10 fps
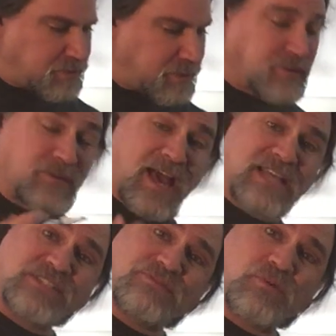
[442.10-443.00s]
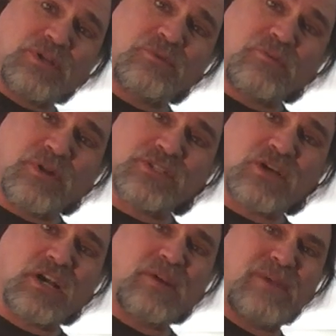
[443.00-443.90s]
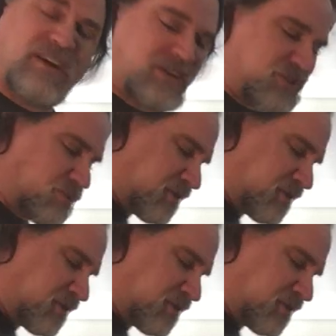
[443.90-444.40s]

And the last one we want to talk about is